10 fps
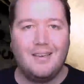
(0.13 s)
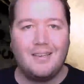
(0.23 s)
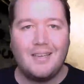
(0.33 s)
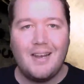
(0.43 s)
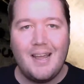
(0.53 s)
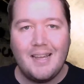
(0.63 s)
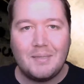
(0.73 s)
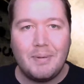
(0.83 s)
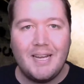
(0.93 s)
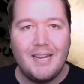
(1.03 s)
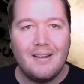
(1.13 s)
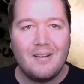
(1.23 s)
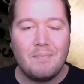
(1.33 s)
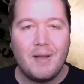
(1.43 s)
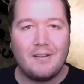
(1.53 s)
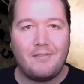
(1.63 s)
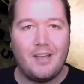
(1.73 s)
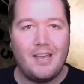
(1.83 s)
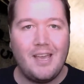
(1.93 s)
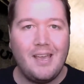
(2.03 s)
G'day, it's Pete here, and I'm back for
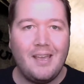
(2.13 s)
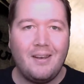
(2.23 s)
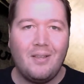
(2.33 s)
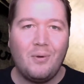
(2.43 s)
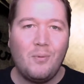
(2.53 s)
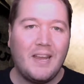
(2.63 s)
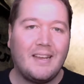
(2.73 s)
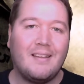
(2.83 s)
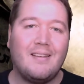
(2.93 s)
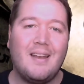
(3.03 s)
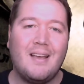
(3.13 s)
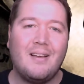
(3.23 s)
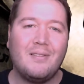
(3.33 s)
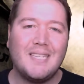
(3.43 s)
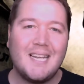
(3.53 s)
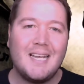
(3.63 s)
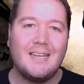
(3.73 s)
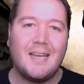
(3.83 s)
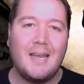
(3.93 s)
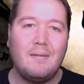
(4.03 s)
Hand of the Week. Now, this
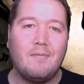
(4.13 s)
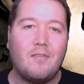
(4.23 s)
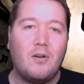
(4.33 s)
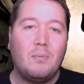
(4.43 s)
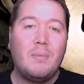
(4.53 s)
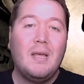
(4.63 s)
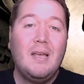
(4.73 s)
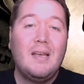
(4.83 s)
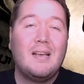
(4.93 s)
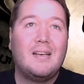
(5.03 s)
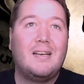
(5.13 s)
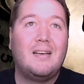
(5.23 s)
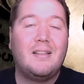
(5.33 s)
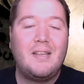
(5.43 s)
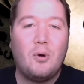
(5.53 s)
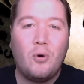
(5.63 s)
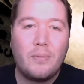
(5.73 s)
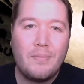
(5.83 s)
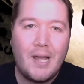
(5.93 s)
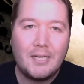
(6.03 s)
hand came from the
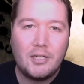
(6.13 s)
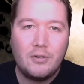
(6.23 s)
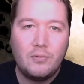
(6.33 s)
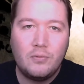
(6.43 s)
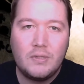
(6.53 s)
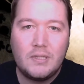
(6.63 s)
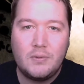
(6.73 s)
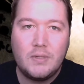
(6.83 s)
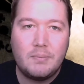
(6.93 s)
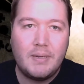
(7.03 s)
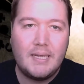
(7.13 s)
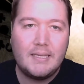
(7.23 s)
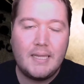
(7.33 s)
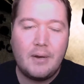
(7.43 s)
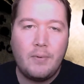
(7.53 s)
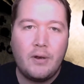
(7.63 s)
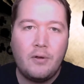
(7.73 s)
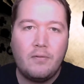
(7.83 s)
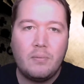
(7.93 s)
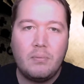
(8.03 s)
Autumn National Swiss Pairs that I went
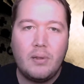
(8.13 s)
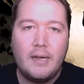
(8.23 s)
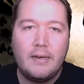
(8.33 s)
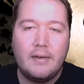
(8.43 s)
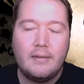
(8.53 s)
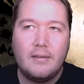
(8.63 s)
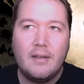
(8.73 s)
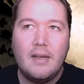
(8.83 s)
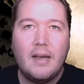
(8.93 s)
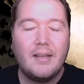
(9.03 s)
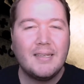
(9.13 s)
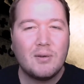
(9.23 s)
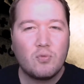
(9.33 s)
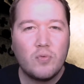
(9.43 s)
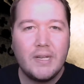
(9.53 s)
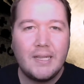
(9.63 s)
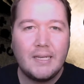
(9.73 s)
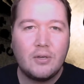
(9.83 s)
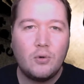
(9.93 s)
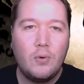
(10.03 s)
over and played, and I think it's a really
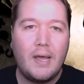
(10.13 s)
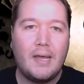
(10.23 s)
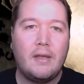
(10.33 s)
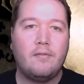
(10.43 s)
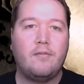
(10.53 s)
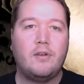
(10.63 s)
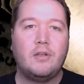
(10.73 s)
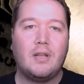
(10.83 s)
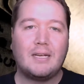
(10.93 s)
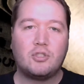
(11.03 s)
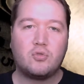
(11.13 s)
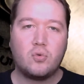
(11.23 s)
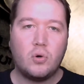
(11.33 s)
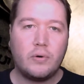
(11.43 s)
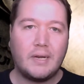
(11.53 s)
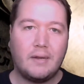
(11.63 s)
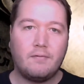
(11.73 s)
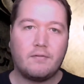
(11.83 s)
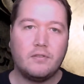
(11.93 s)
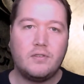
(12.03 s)
cool hand for, like, drawing
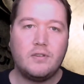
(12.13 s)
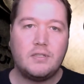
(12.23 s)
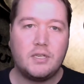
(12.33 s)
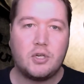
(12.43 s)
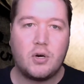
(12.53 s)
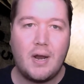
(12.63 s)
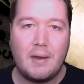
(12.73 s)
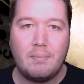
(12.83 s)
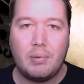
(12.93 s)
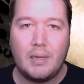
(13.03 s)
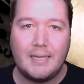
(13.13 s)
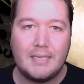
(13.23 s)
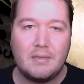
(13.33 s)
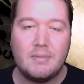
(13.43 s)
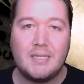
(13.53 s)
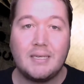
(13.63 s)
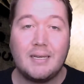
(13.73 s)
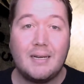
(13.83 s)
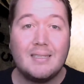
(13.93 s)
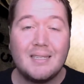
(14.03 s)
inferences to try and place the missing
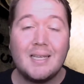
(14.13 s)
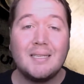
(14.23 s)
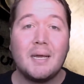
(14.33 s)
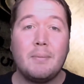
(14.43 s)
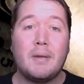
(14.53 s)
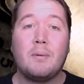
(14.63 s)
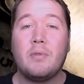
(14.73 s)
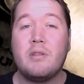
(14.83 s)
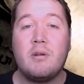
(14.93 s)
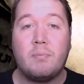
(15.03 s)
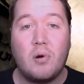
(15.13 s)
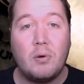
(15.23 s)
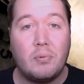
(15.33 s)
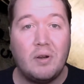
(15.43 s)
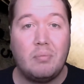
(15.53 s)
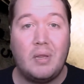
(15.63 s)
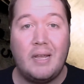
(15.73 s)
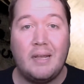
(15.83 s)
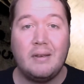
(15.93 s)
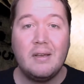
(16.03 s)
cards, and then coming up with an appropriate
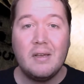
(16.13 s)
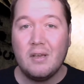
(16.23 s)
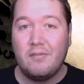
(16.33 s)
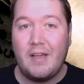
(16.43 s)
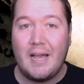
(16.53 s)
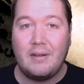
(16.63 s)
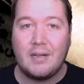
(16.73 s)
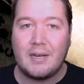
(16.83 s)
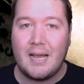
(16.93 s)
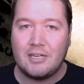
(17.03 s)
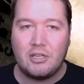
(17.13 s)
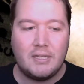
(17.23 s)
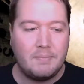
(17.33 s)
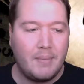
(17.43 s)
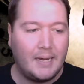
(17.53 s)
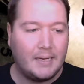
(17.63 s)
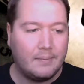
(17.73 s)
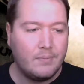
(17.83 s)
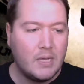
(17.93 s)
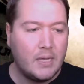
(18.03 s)
plan for how you can actually make
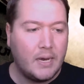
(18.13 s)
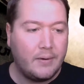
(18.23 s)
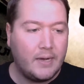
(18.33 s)
it. Anyway,